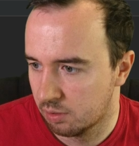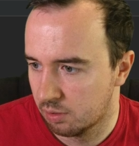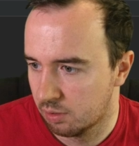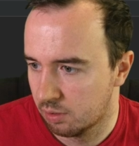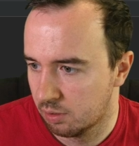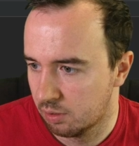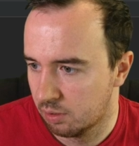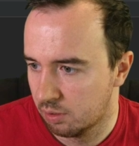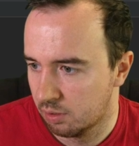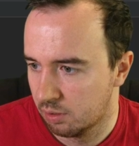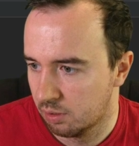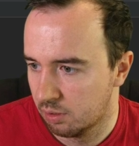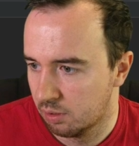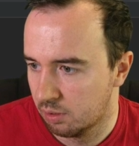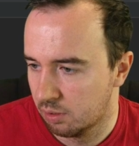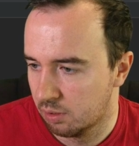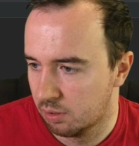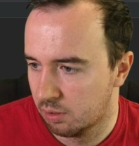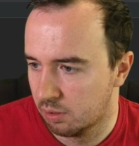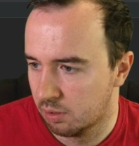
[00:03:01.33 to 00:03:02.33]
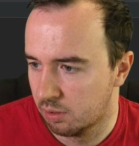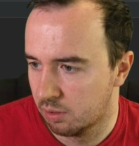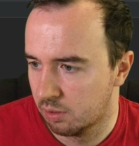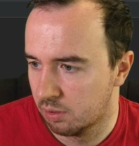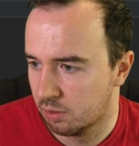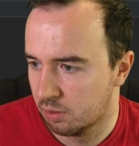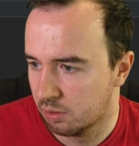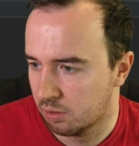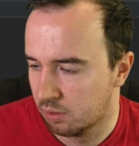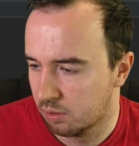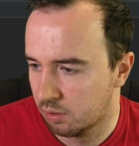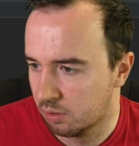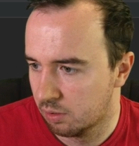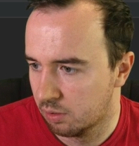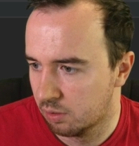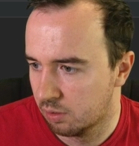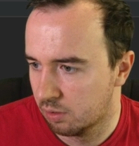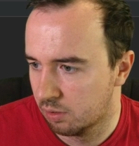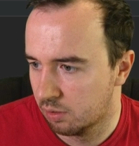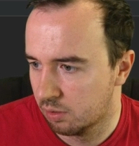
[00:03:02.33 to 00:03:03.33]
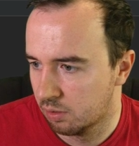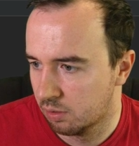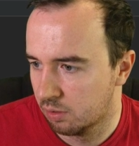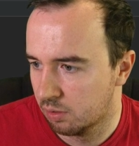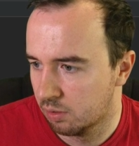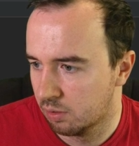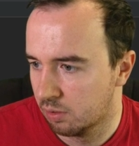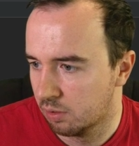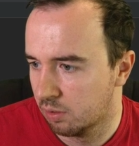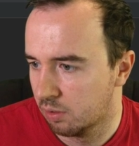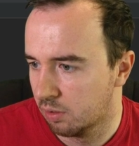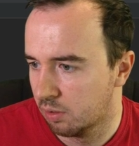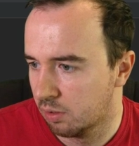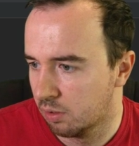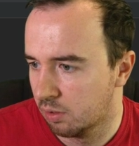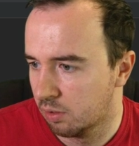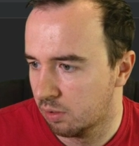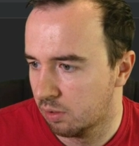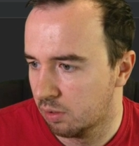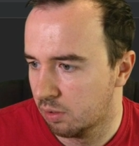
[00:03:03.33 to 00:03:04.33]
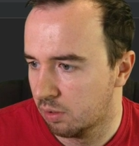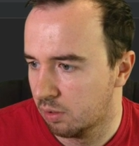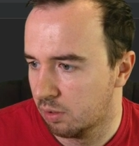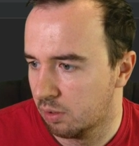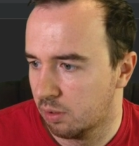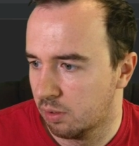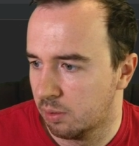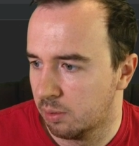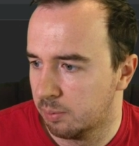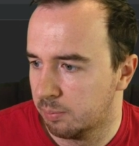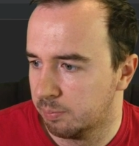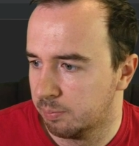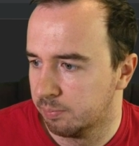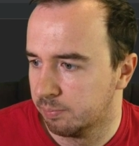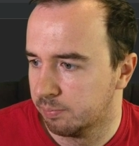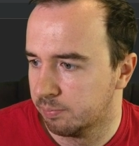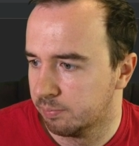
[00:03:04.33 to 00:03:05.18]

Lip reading: [no speech]